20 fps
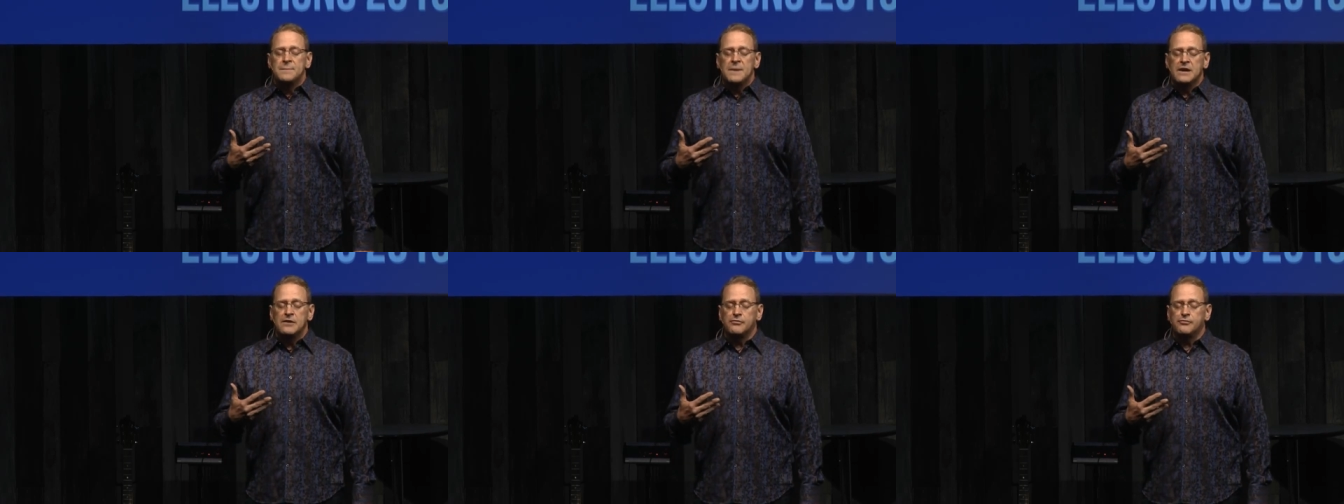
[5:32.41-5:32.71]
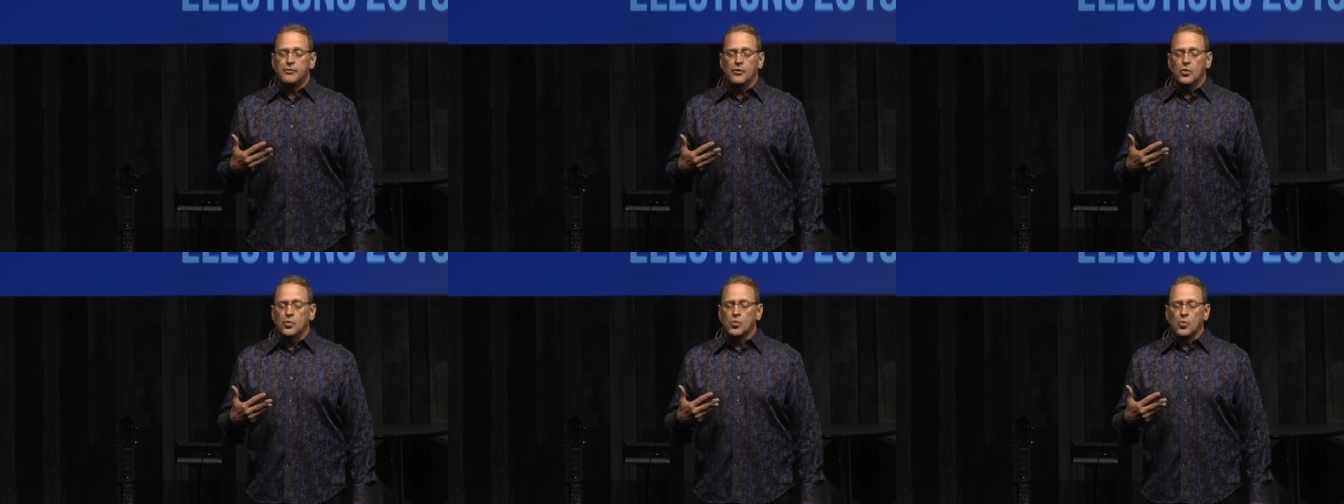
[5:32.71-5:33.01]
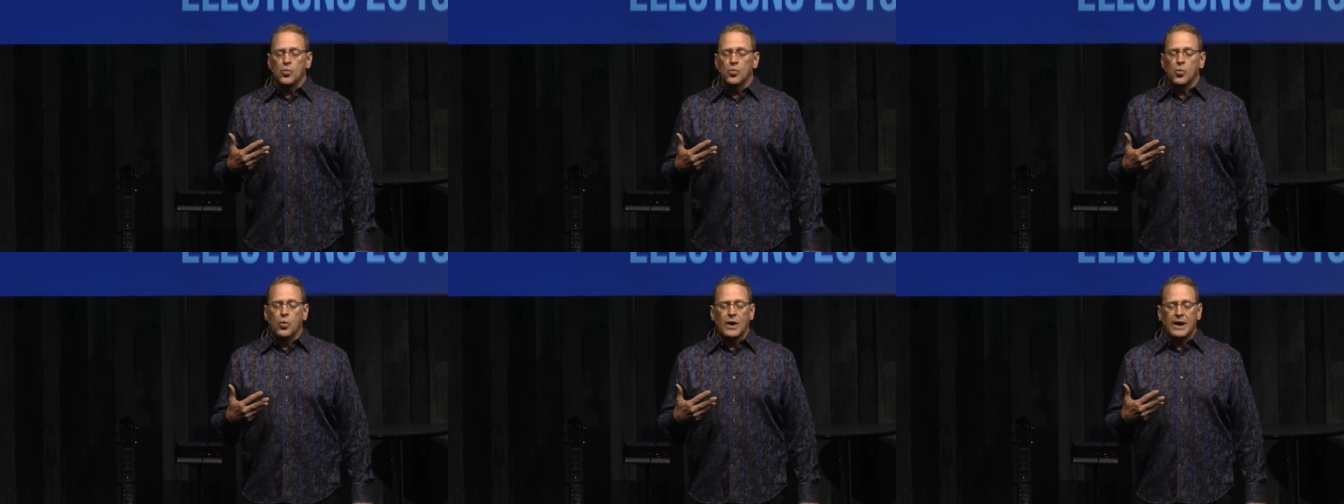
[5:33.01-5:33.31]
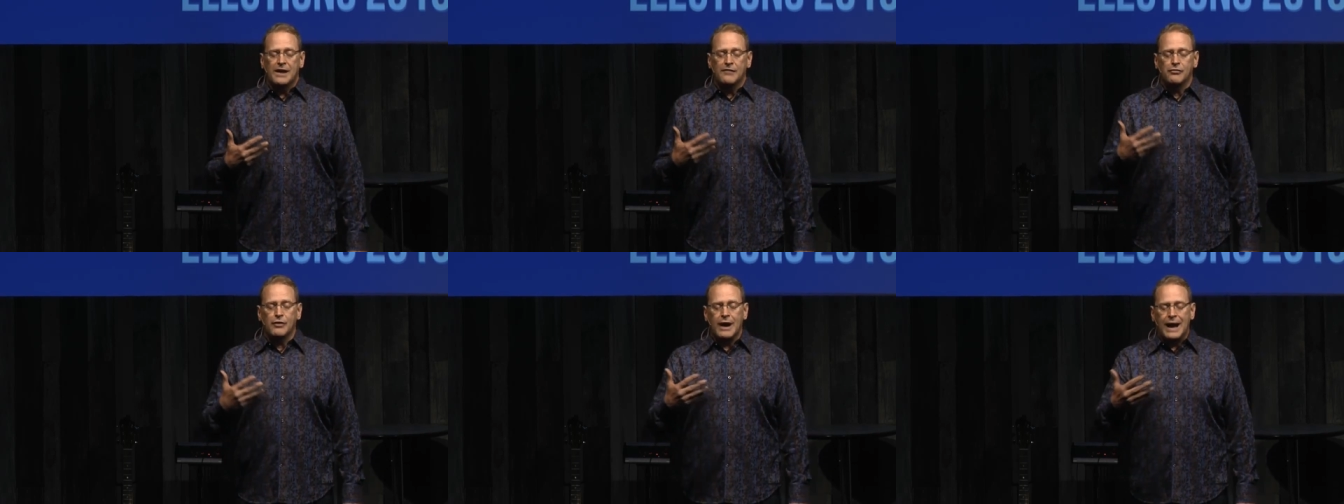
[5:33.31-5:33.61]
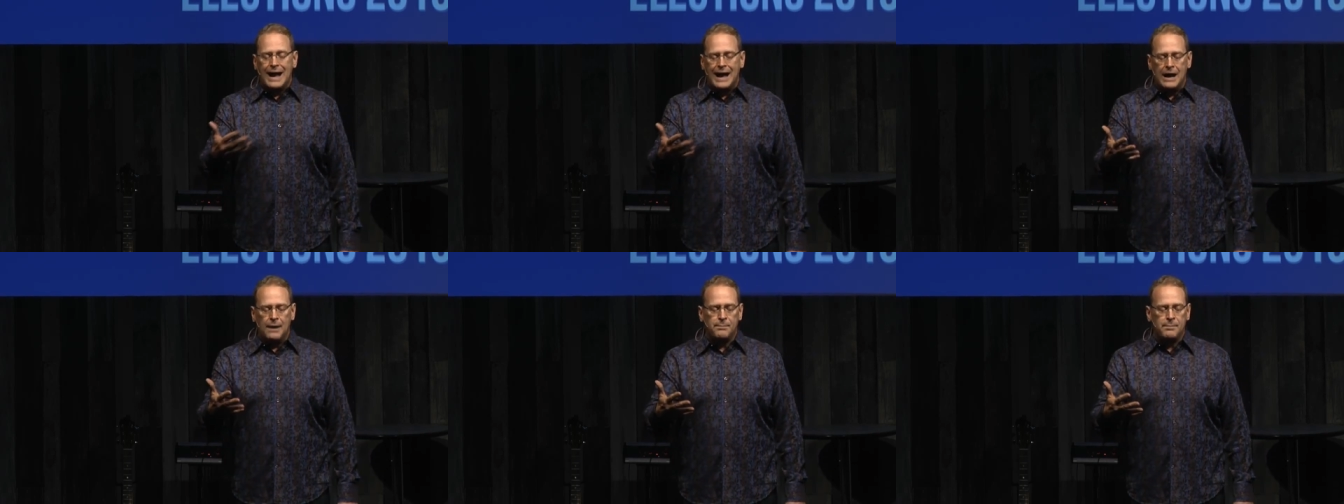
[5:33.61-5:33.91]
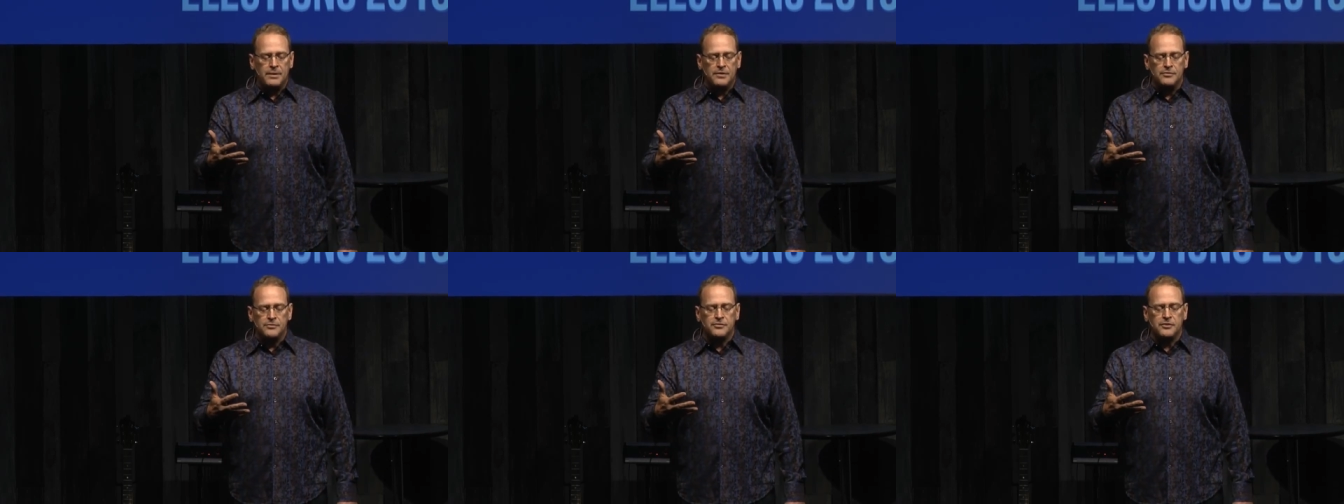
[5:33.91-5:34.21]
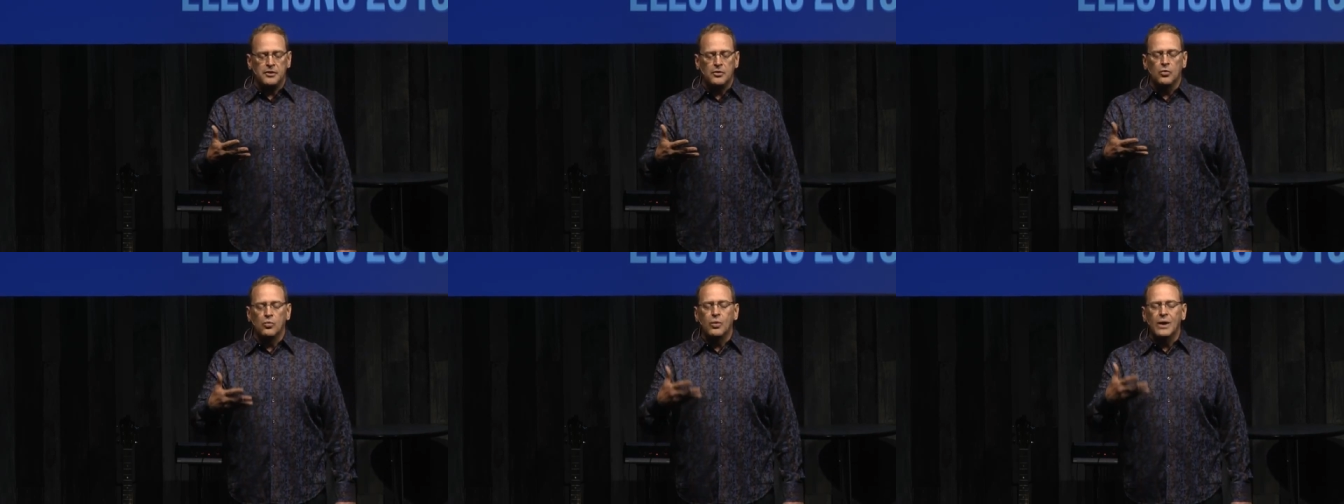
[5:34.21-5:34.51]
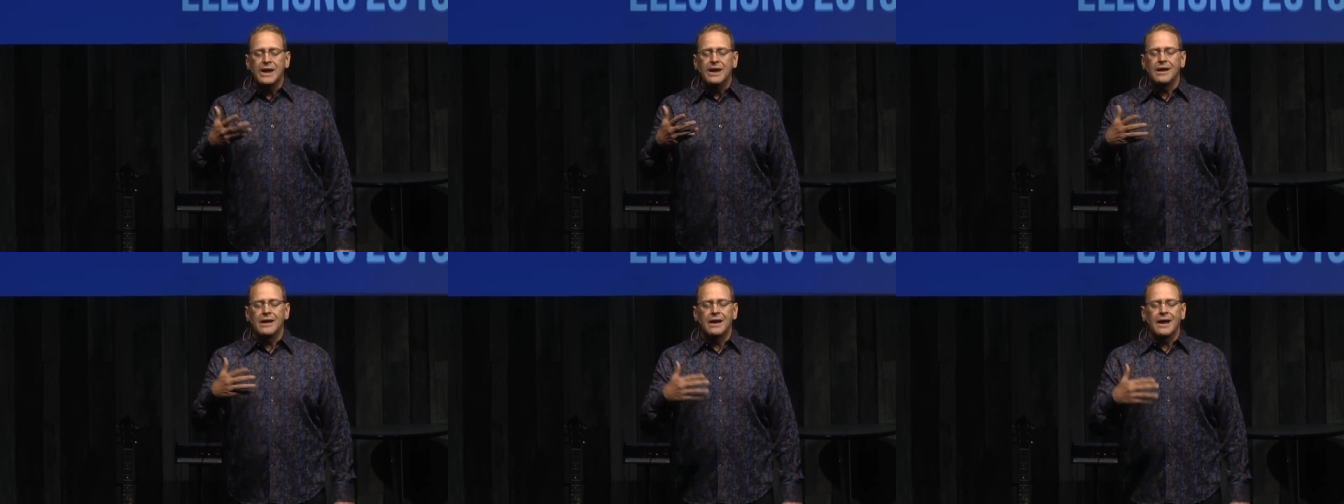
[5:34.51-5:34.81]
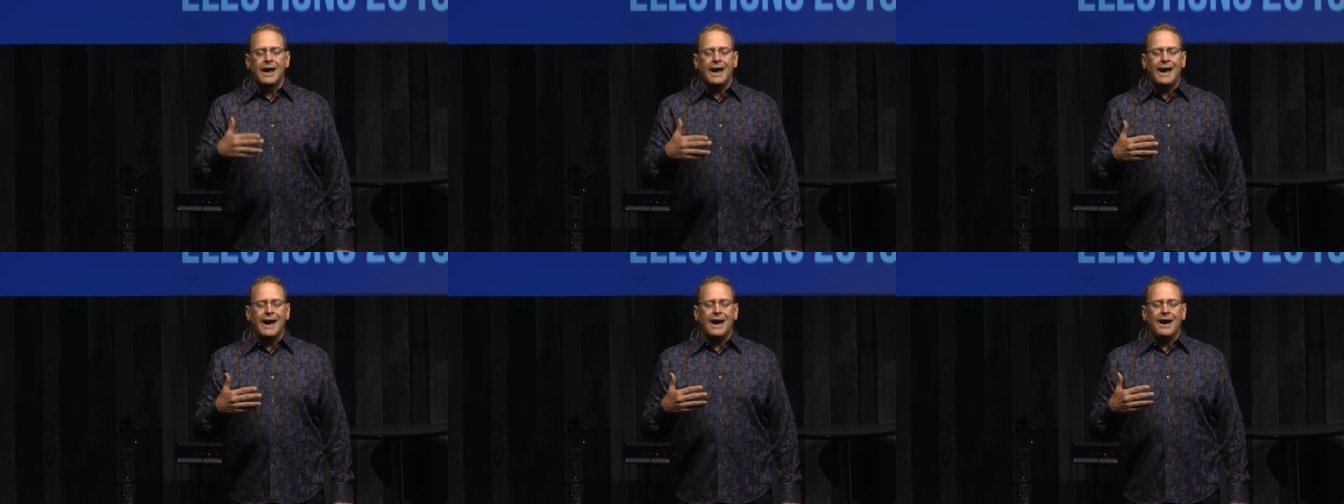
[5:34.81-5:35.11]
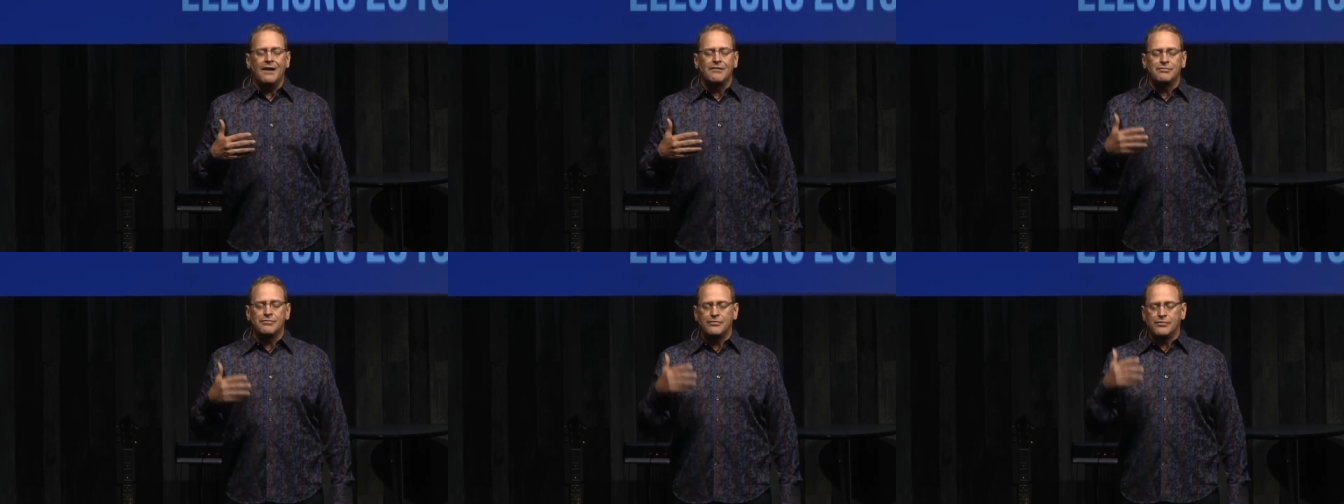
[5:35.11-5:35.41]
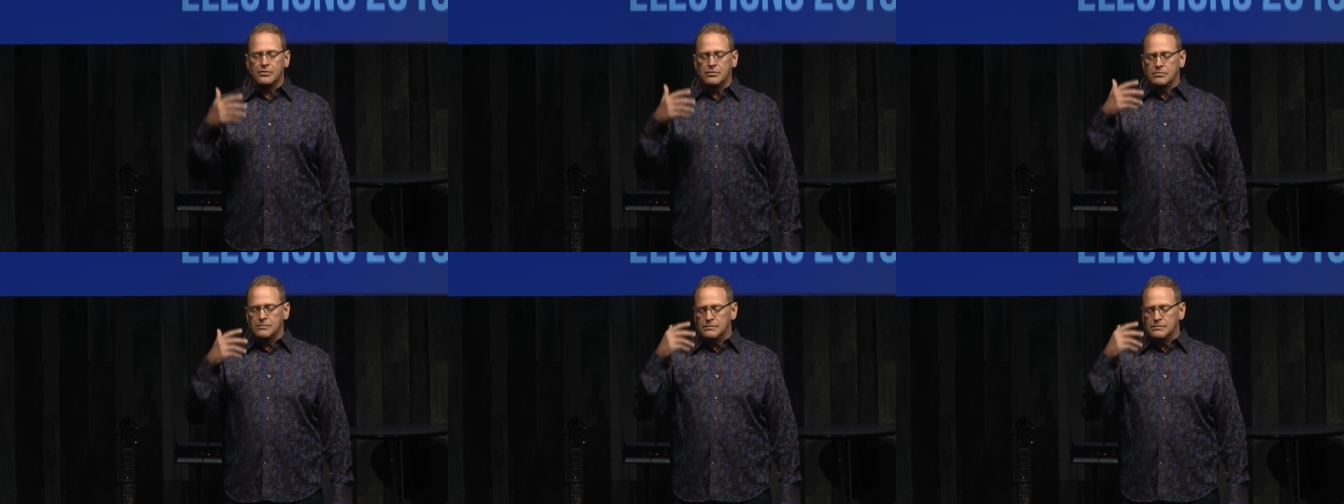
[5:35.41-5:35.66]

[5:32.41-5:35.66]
if whatever happens in a week and a half,